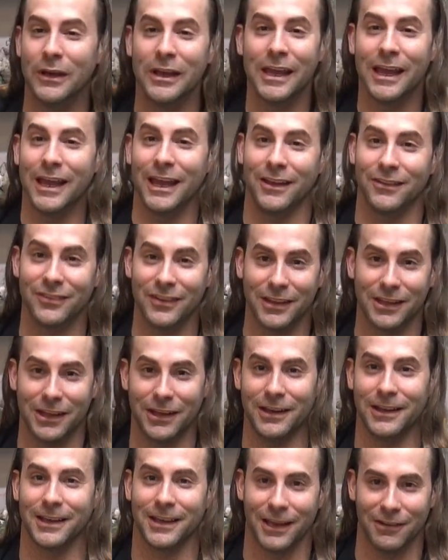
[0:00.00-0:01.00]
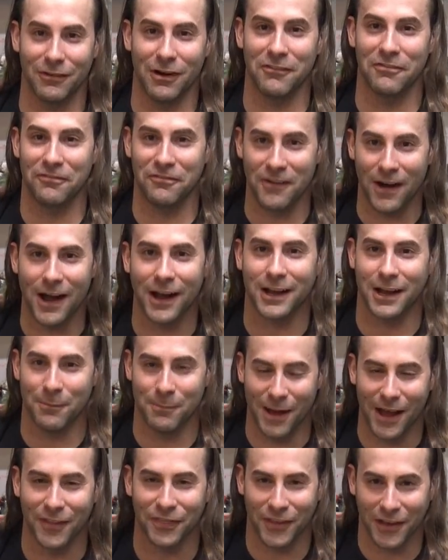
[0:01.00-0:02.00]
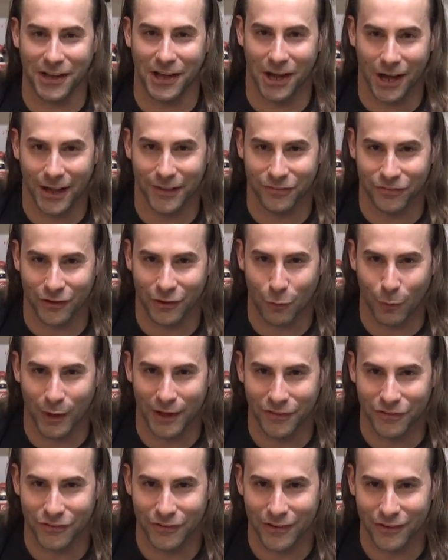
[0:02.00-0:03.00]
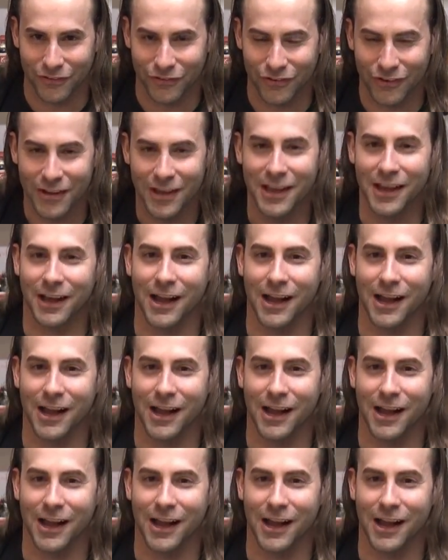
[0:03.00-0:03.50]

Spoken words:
isn't gonna give a fuck about the consequences.